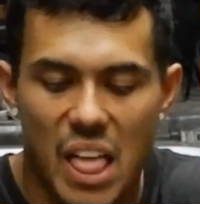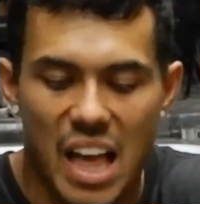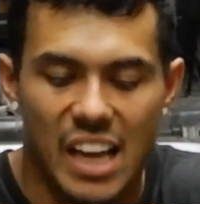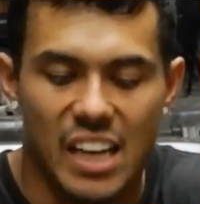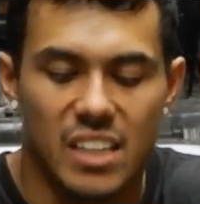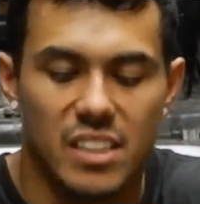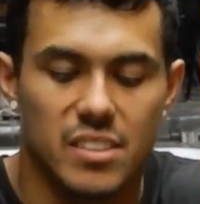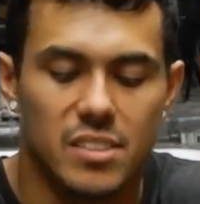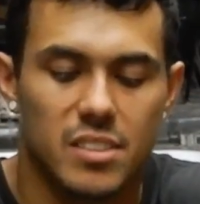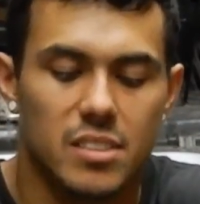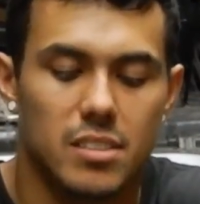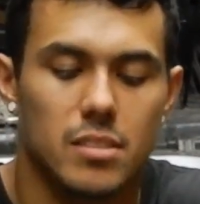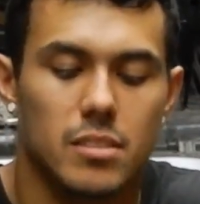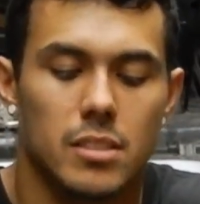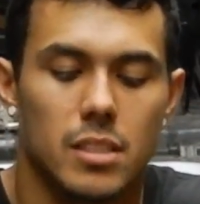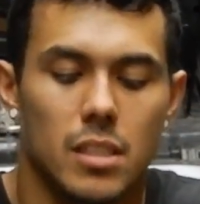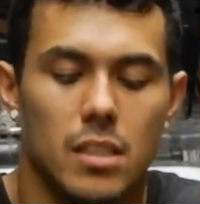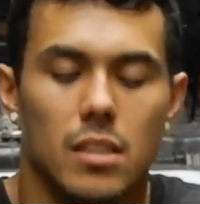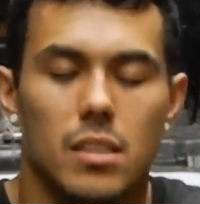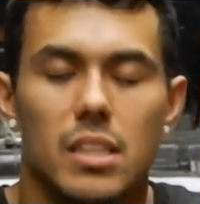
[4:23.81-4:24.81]
as
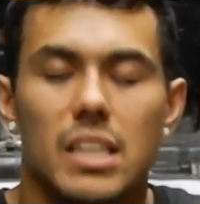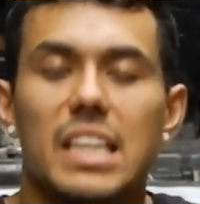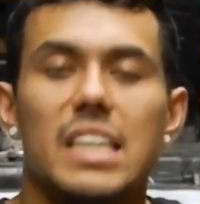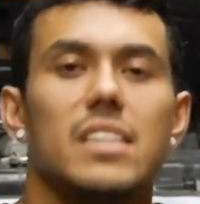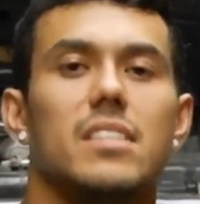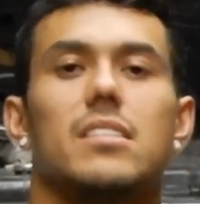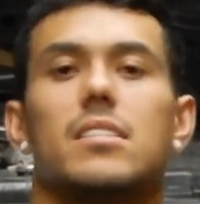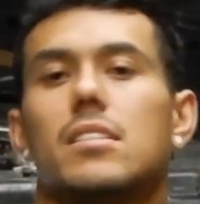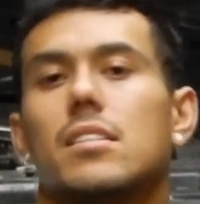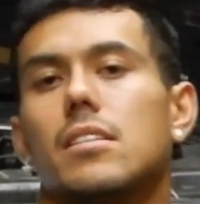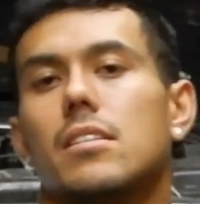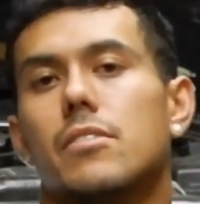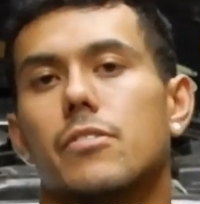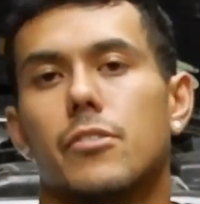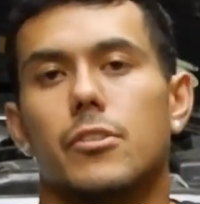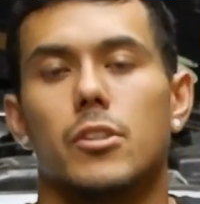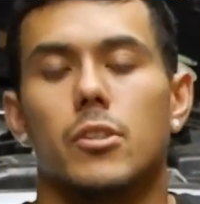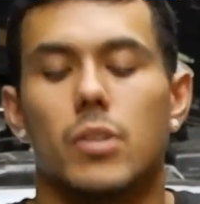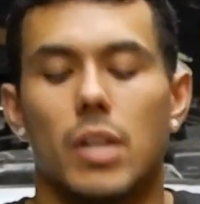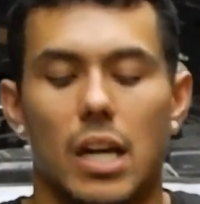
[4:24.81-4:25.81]
easy
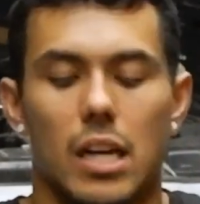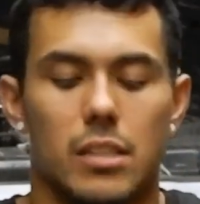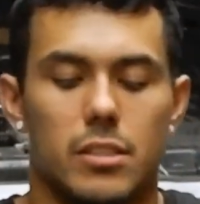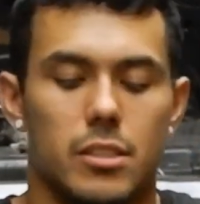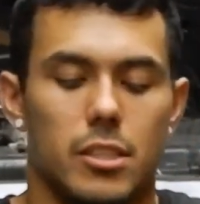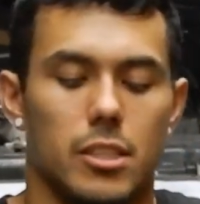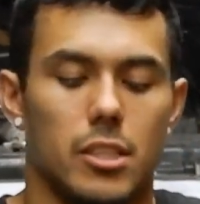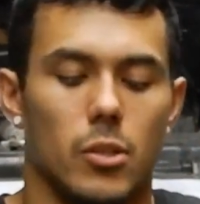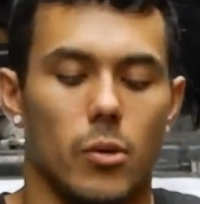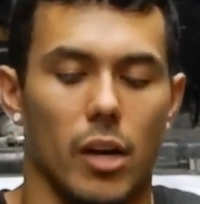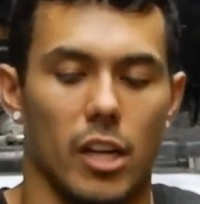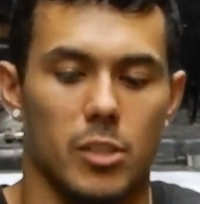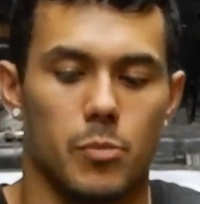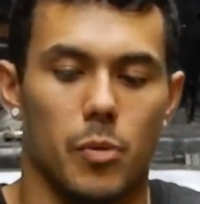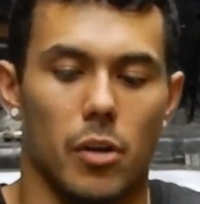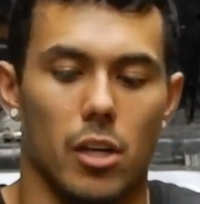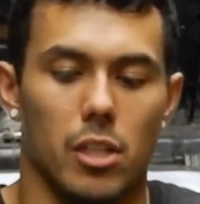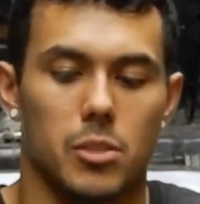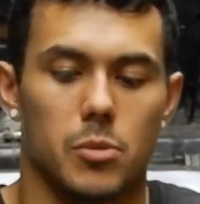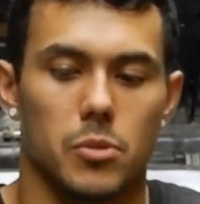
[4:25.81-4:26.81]
for you guys to do as
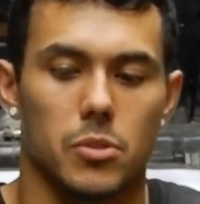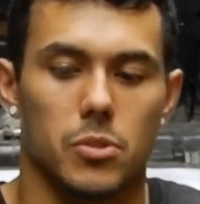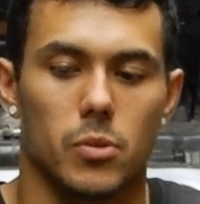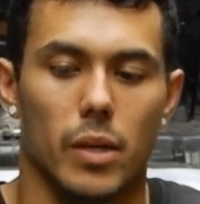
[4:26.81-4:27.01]
possible.